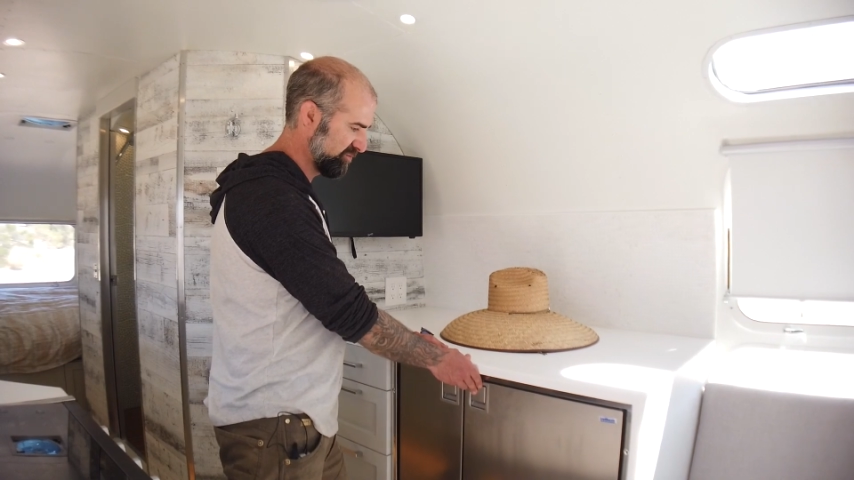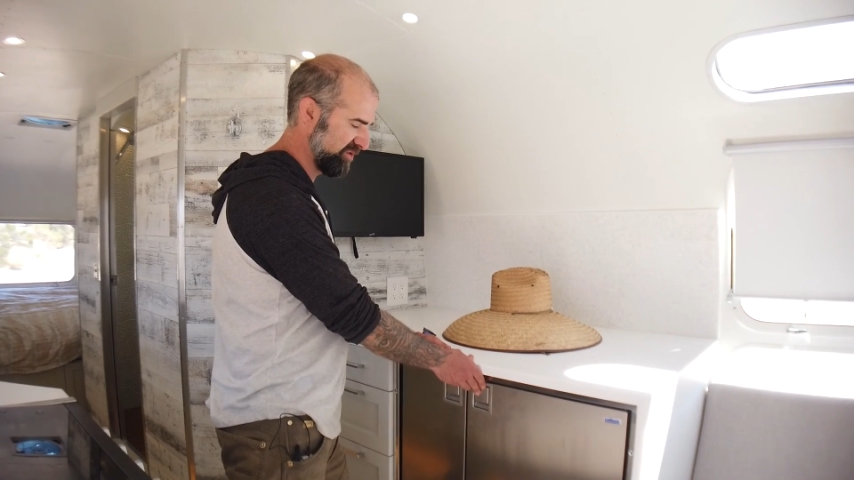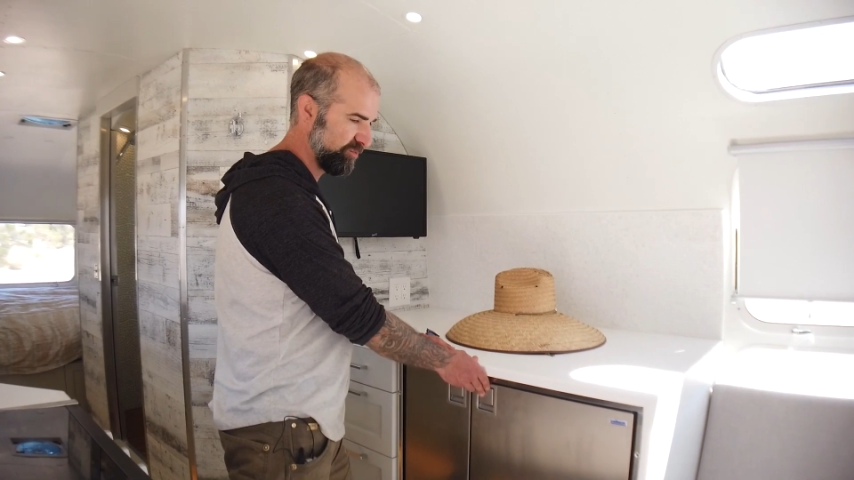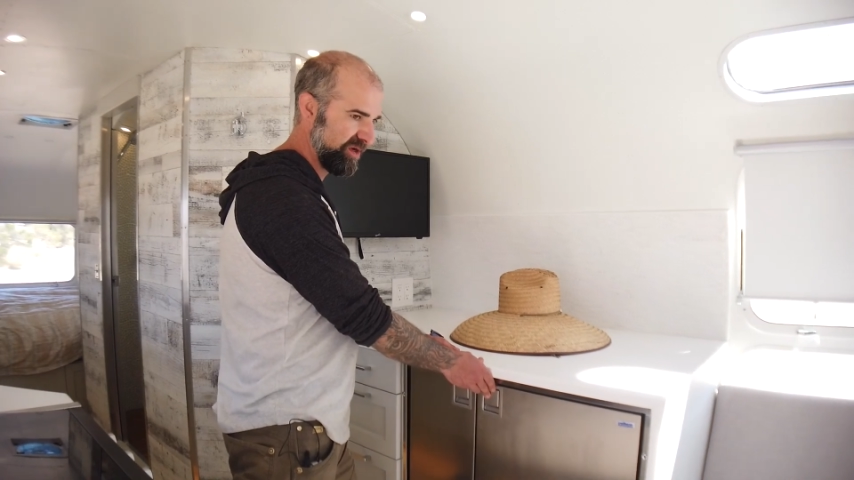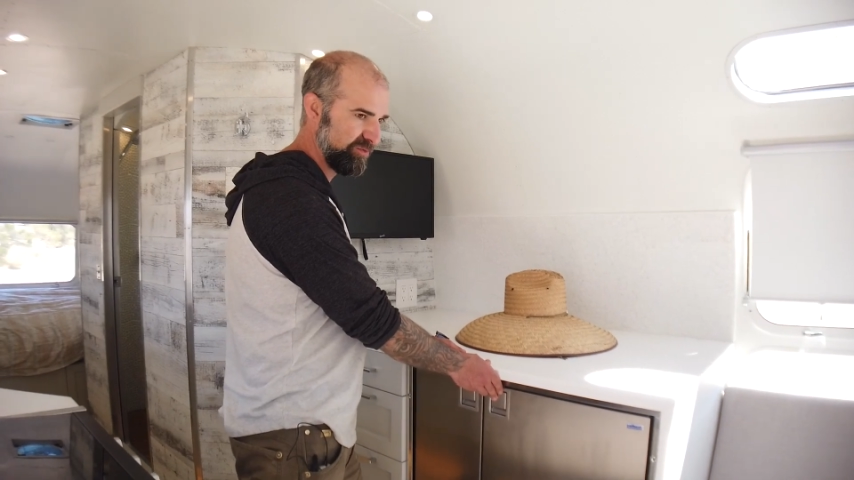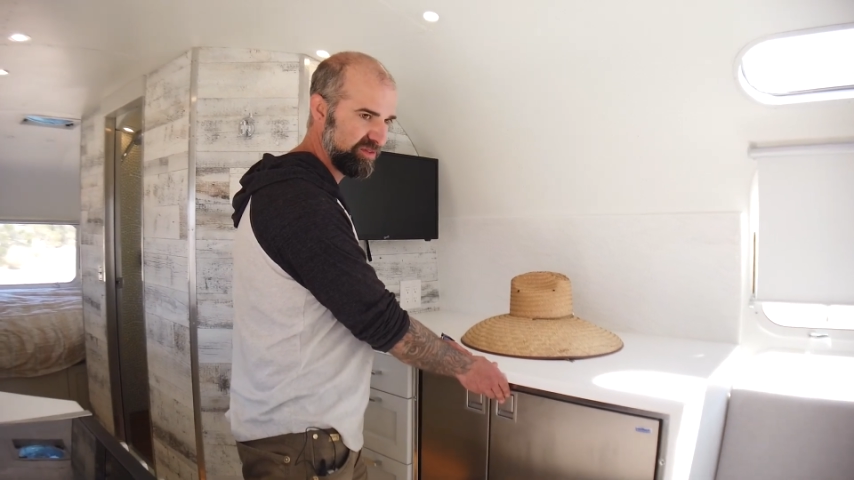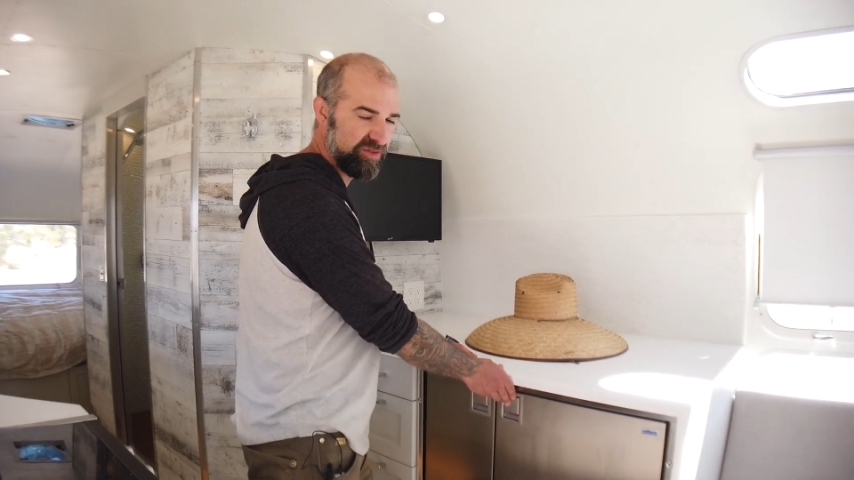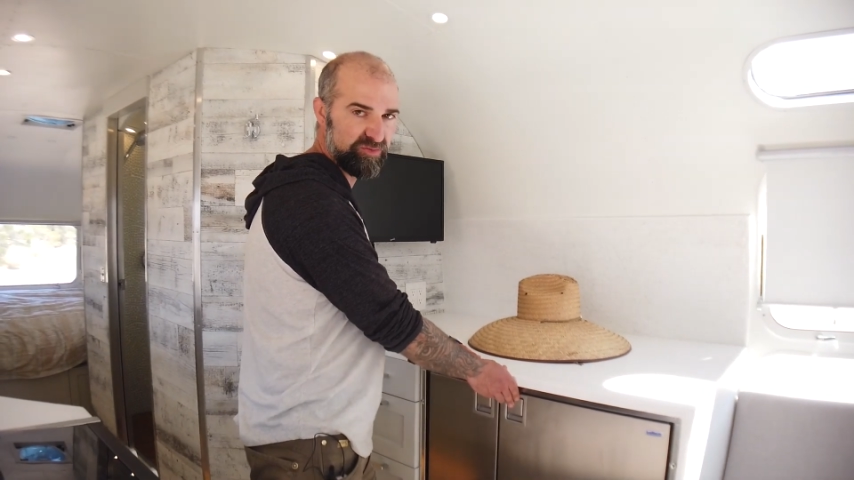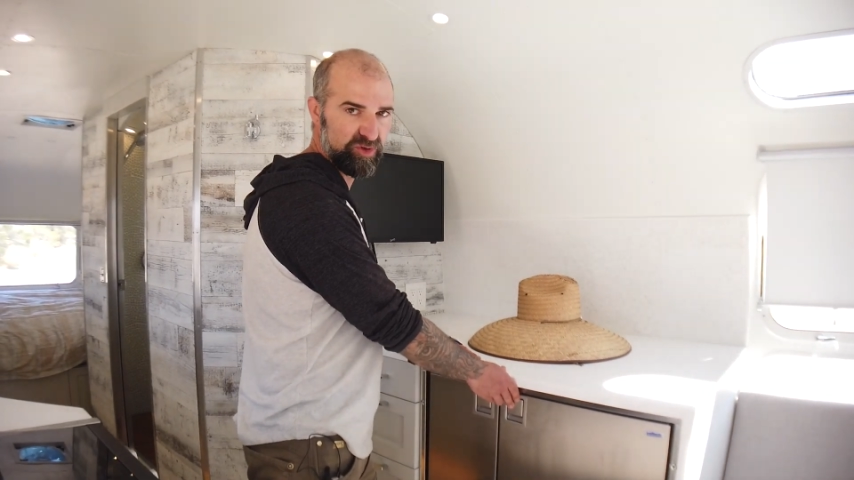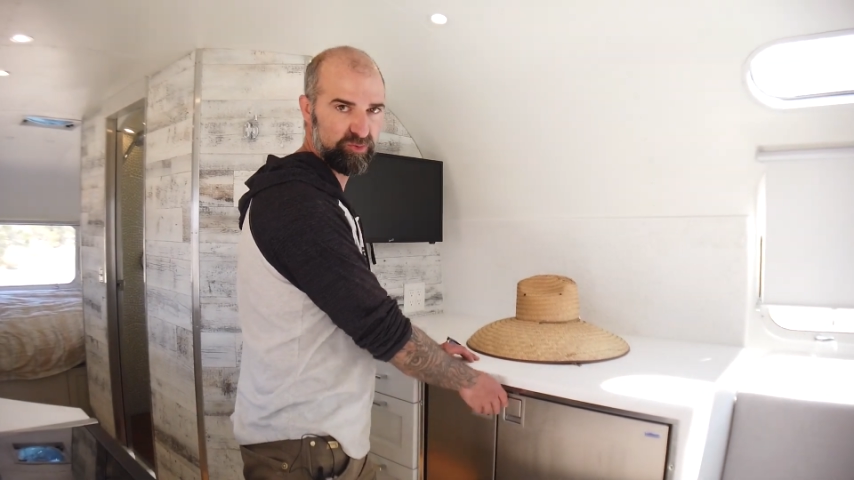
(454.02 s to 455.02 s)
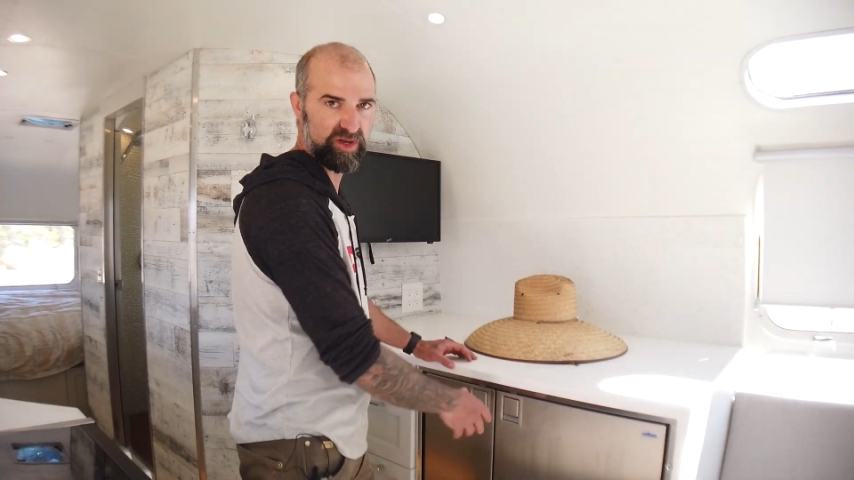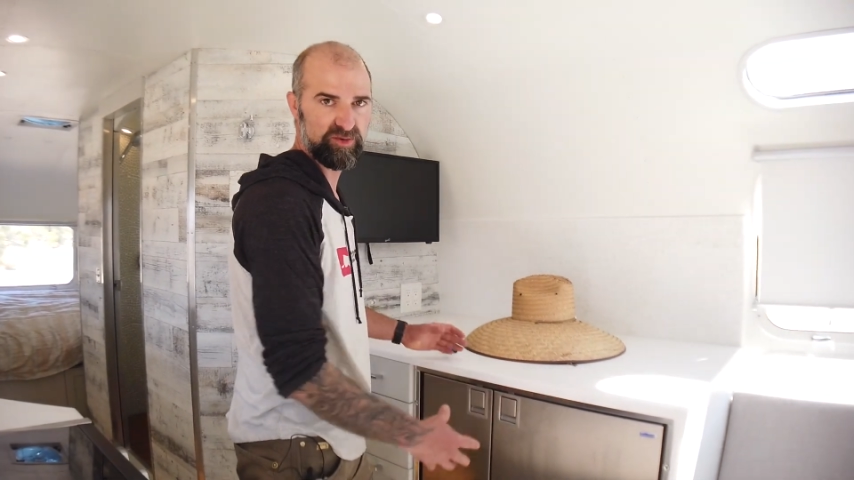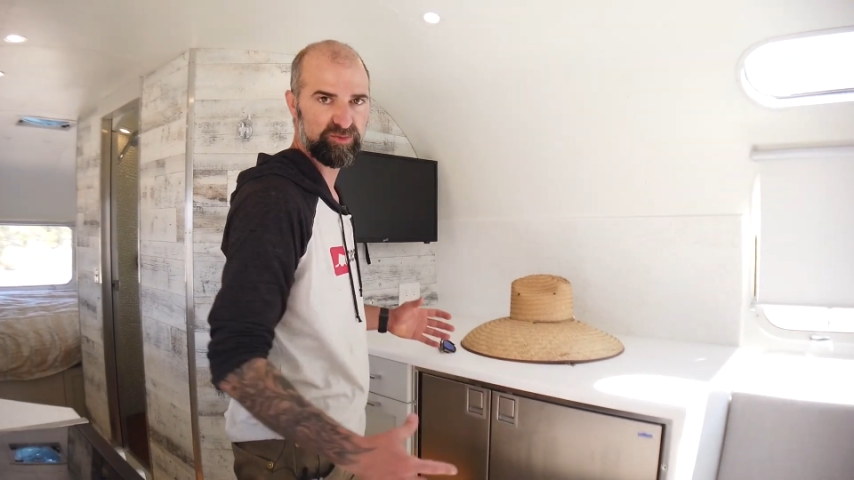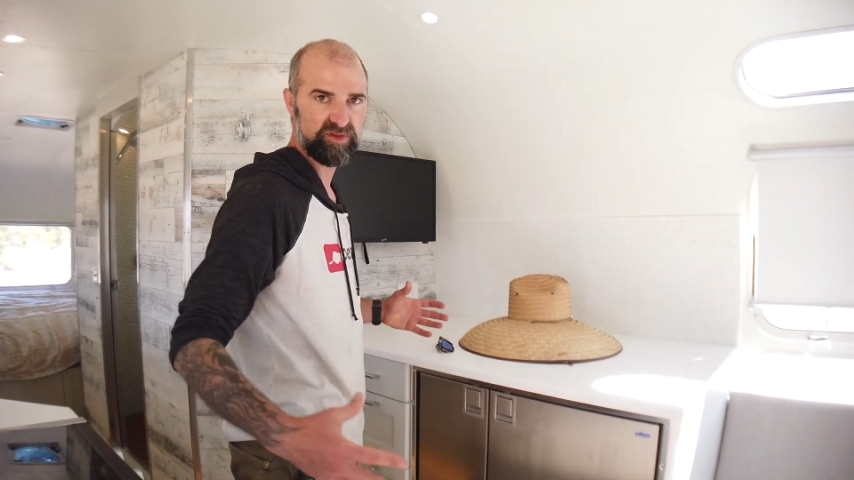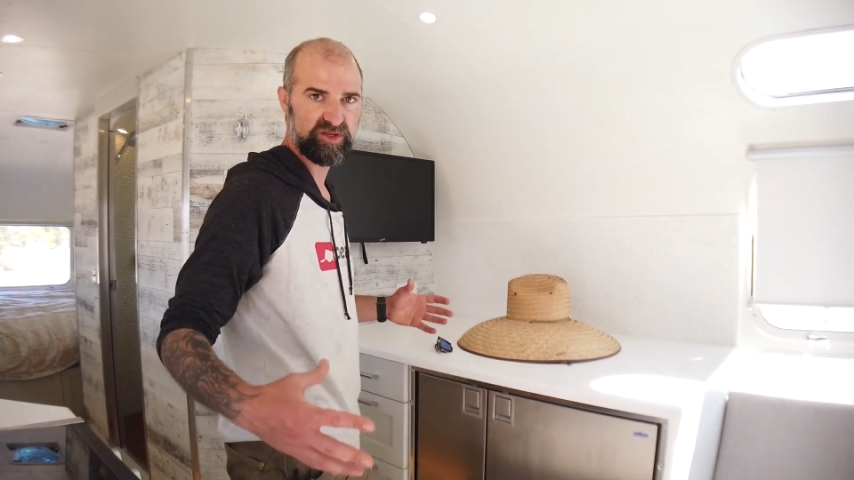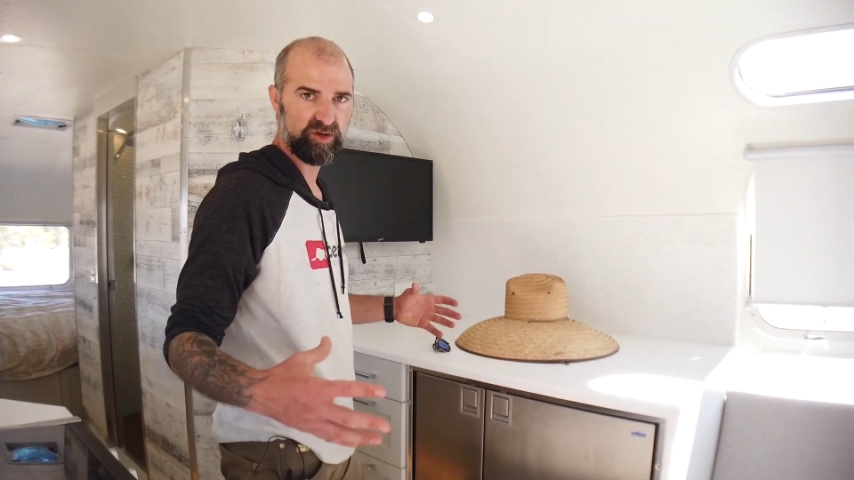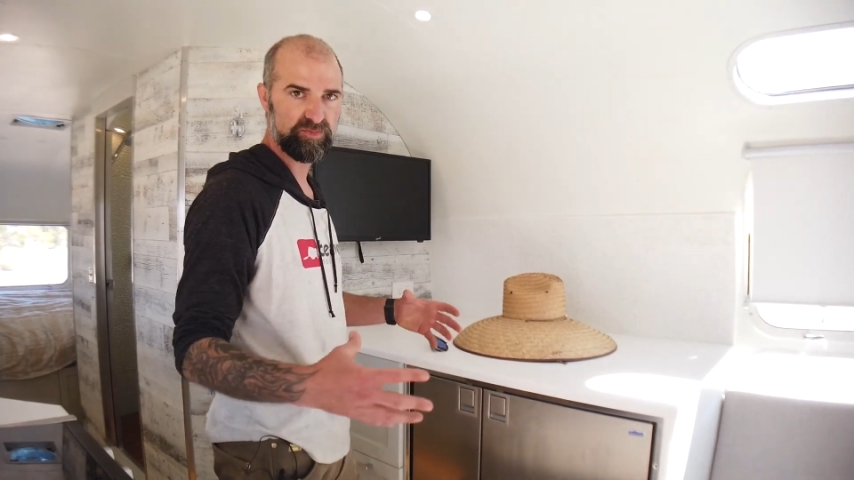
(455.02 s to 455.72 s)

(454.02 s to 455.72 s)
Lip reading: Doing away with the three-way really